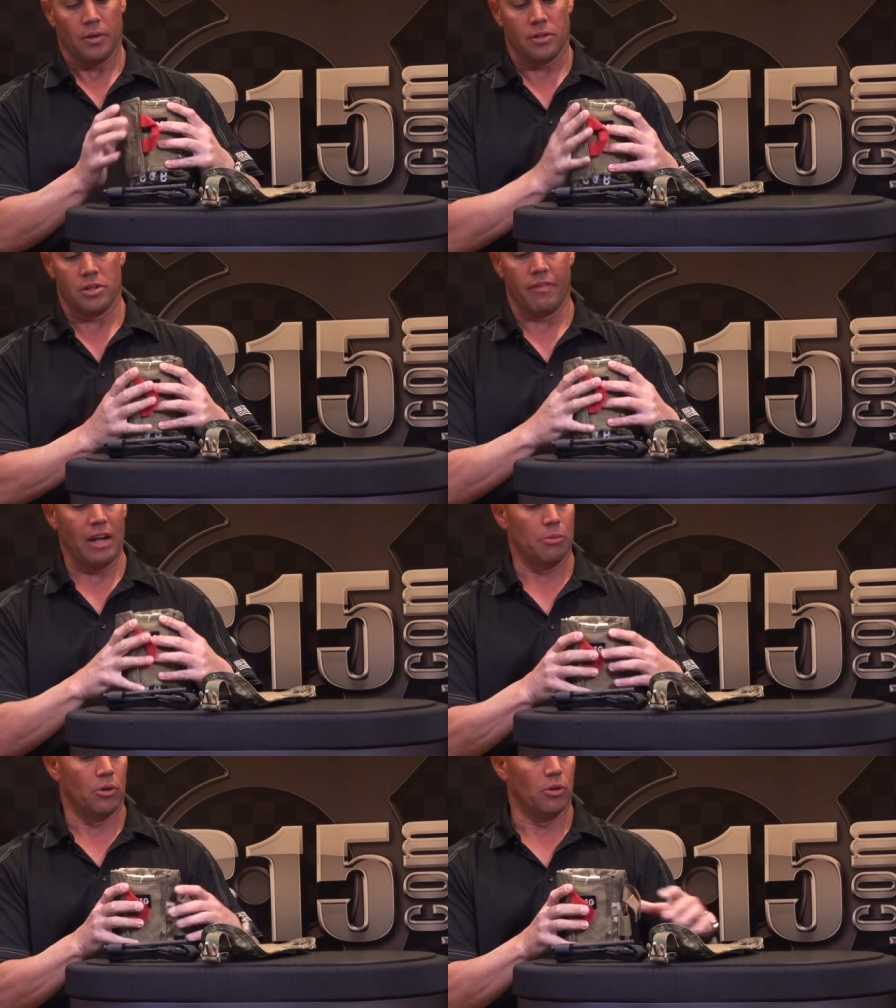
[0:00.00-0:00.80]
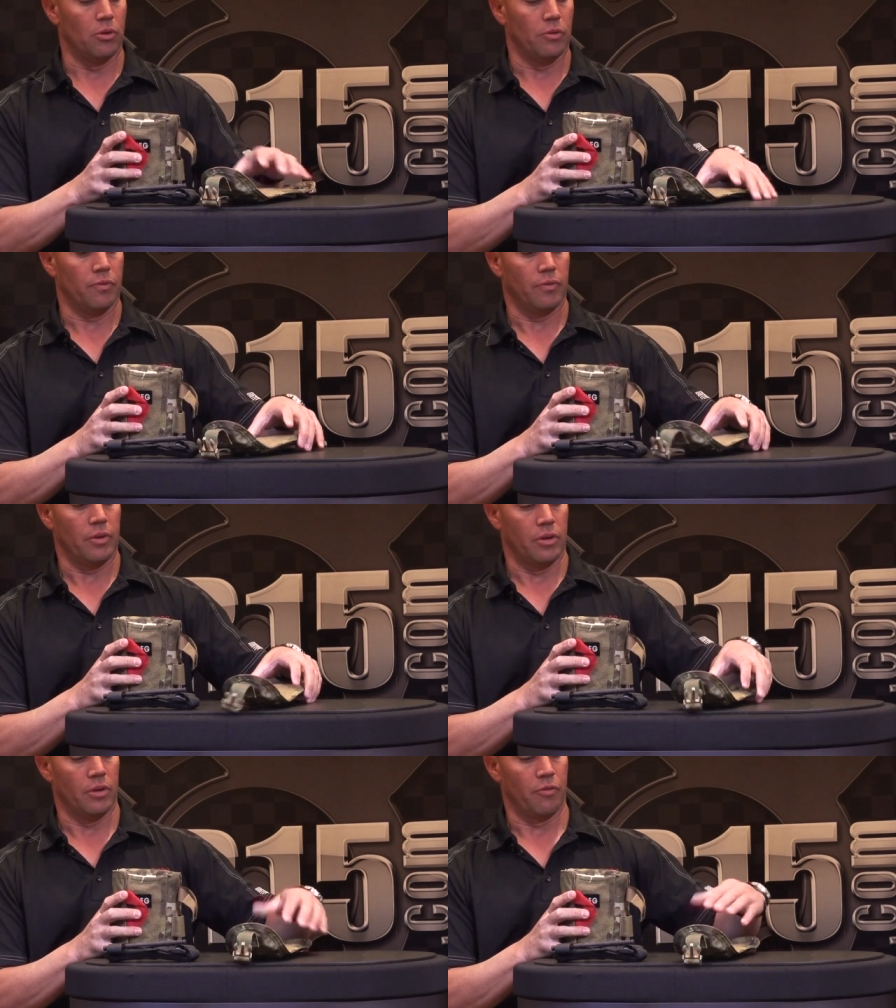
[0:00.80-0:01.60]
This is available
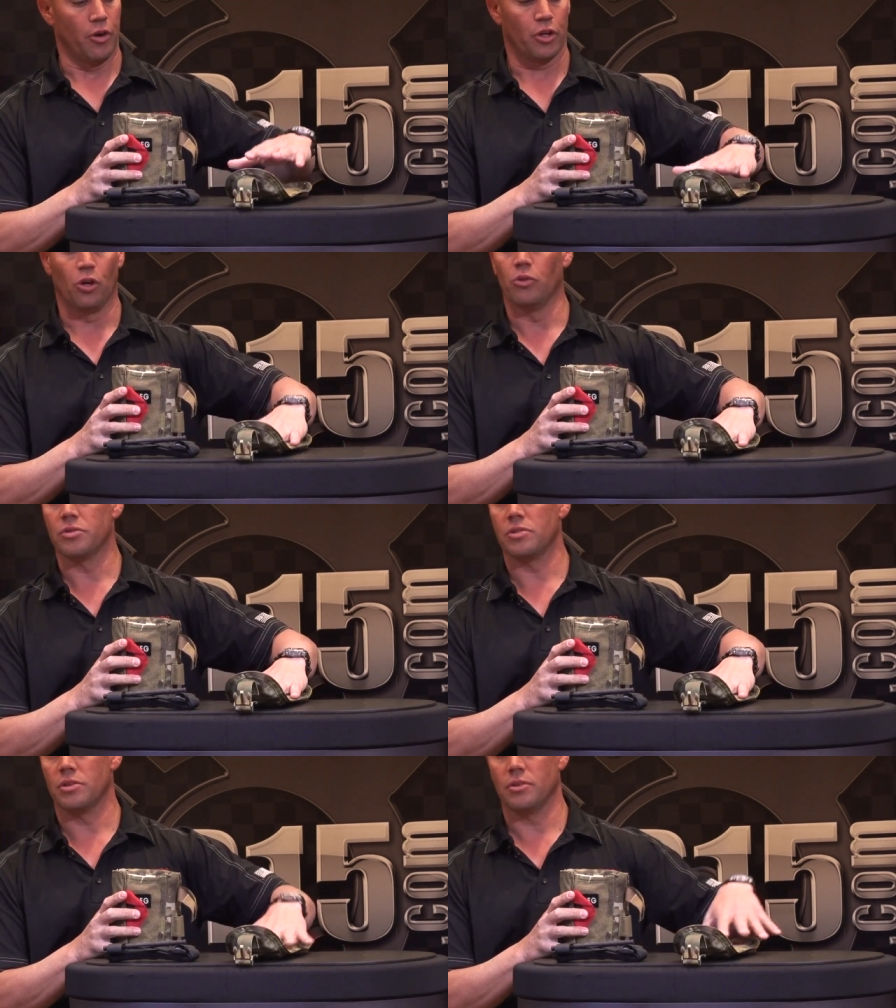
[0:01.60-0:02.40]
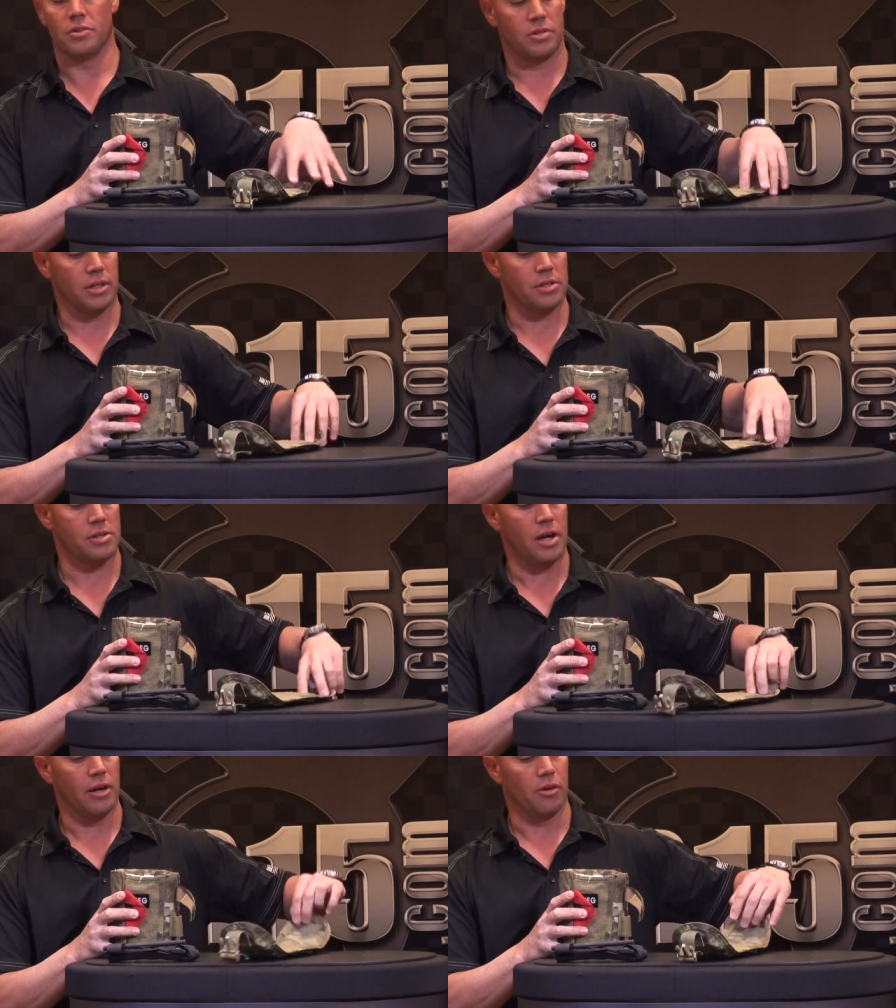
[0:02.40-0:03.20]
in a vertical
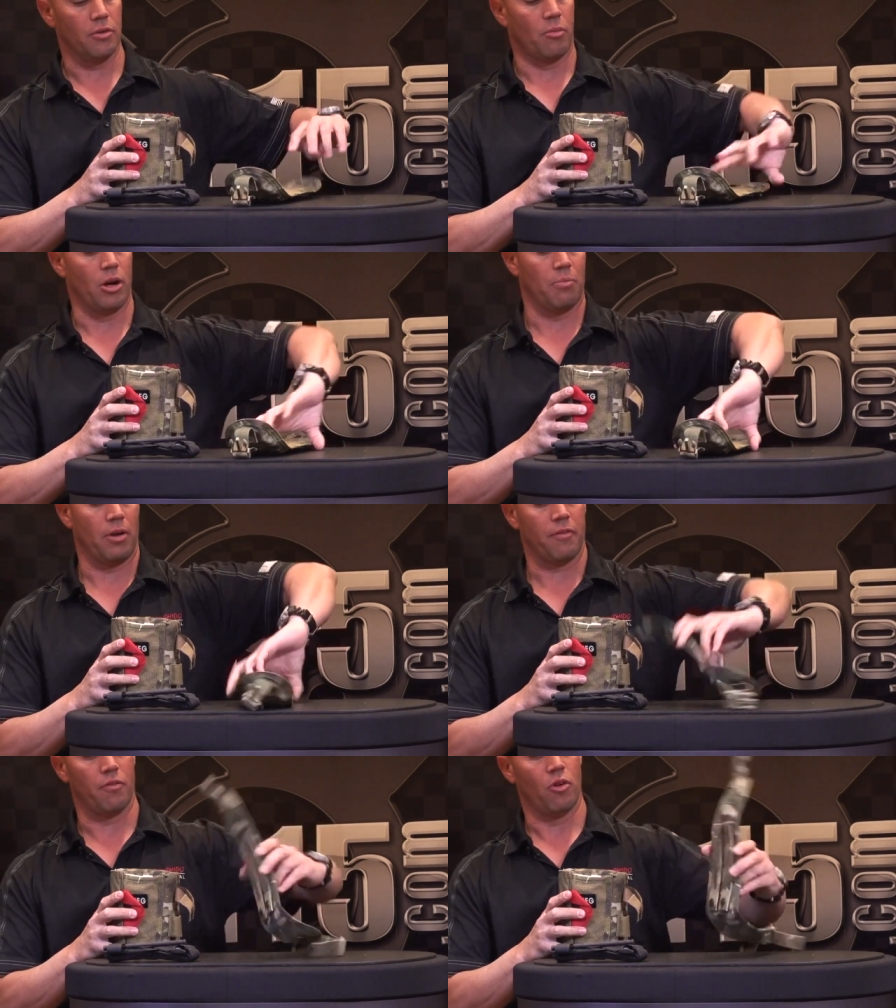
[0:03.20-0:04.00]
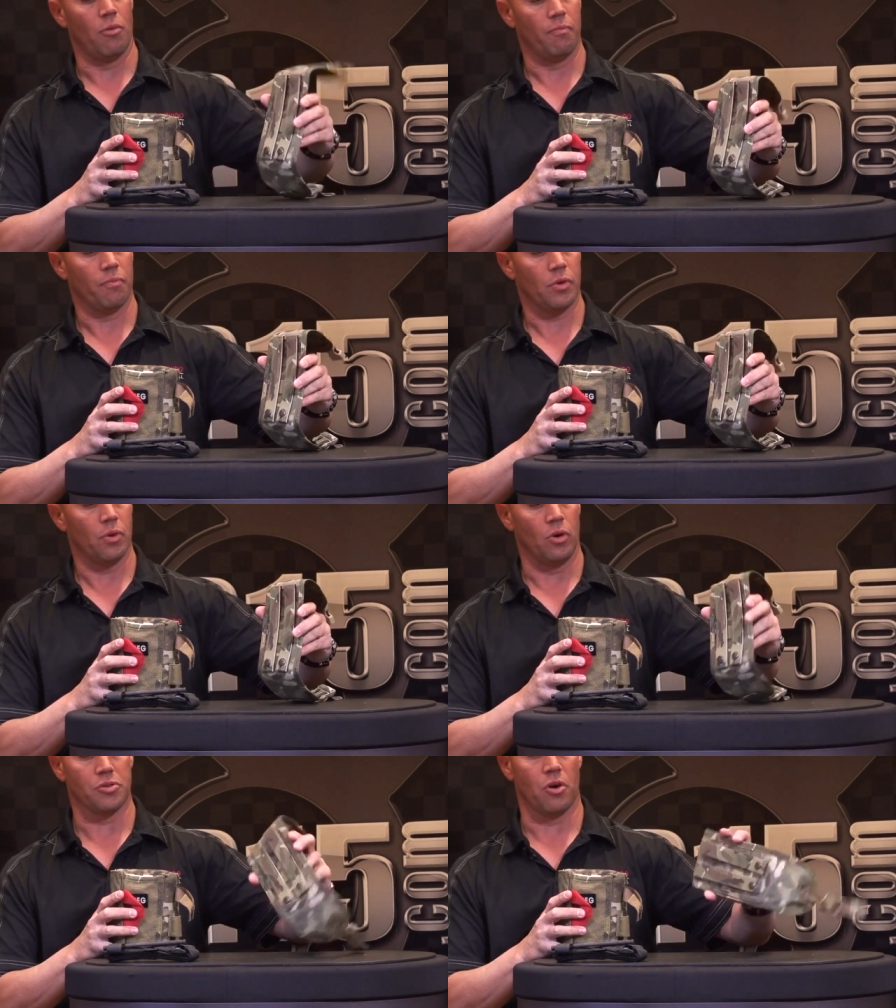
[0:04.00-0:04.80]
style on a MOLLE platform,
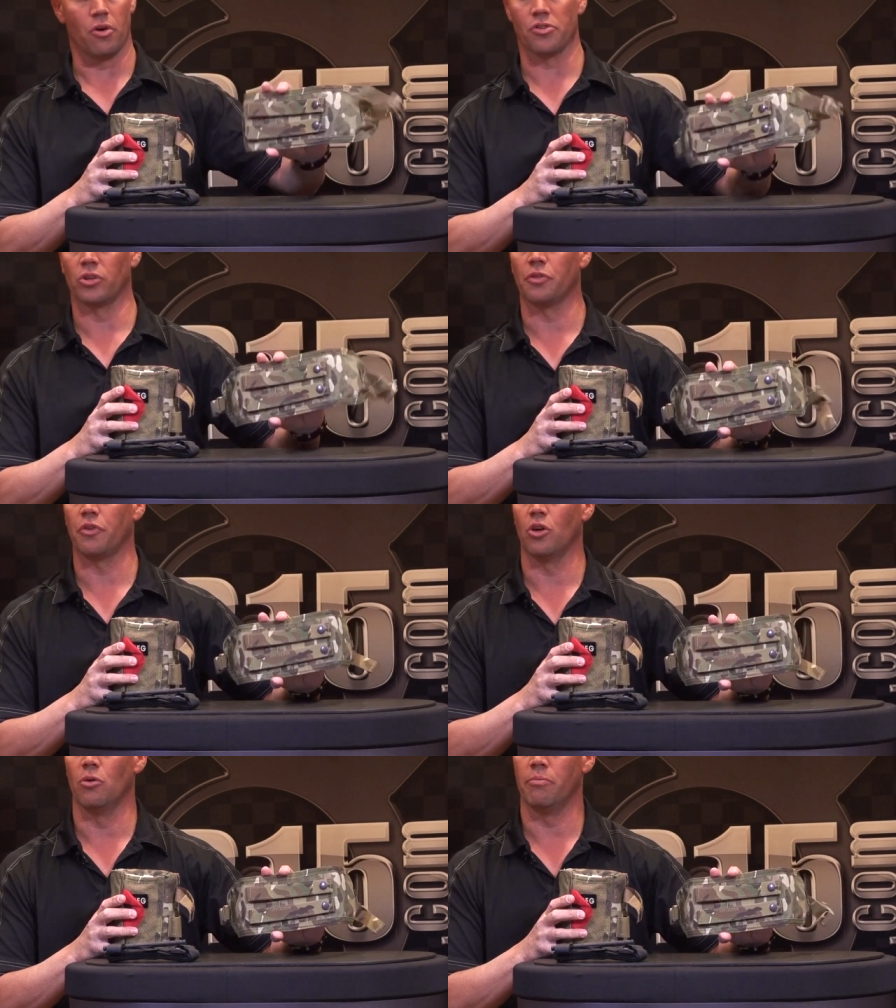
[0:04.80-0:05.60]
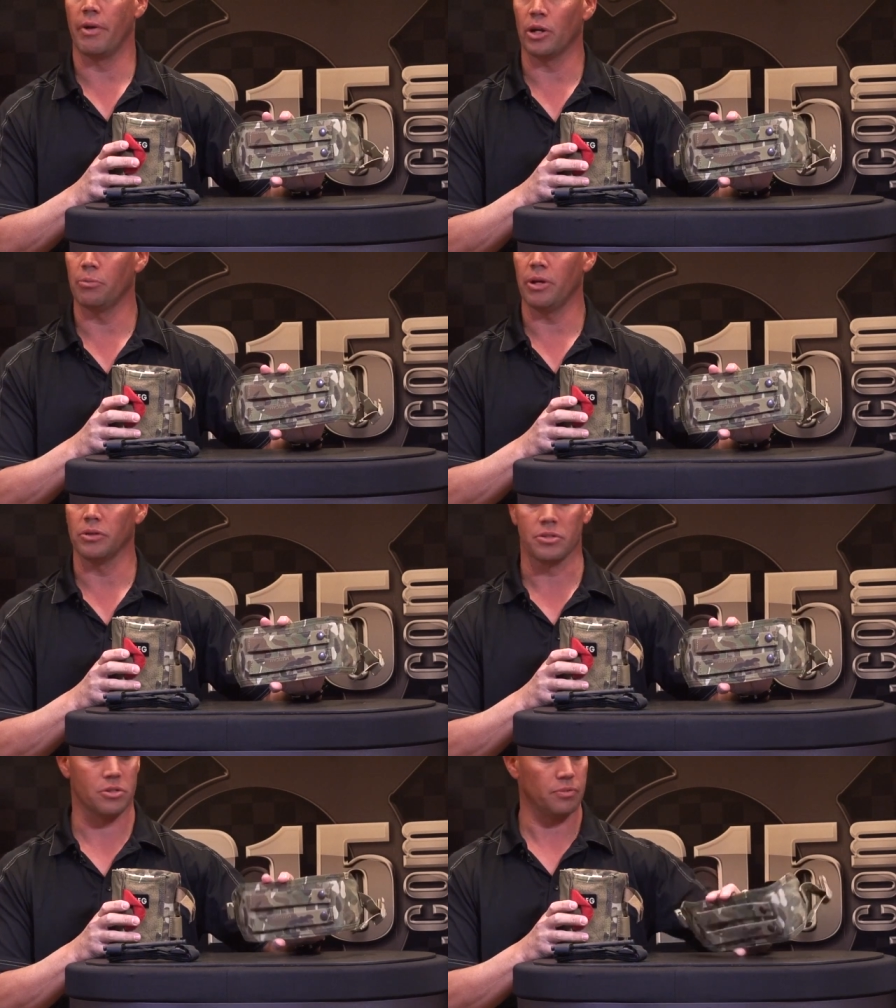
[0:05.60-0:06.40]
also horizontal for your battle
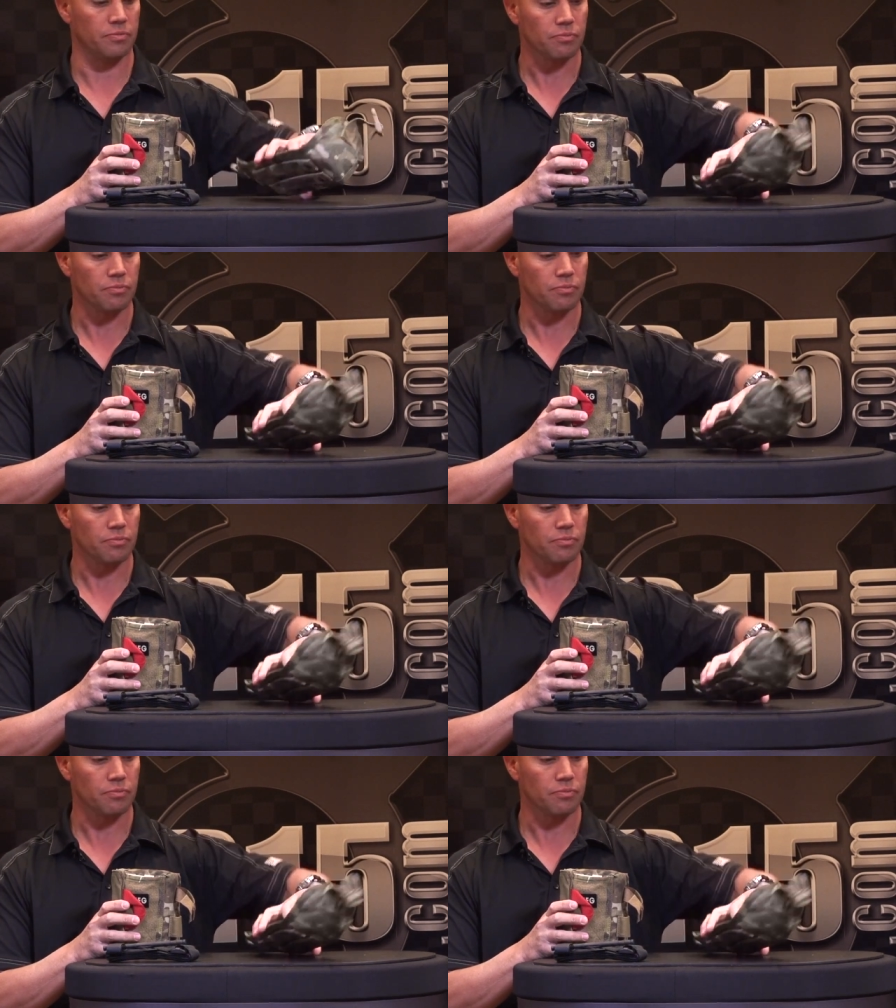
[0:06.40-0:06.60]
belts.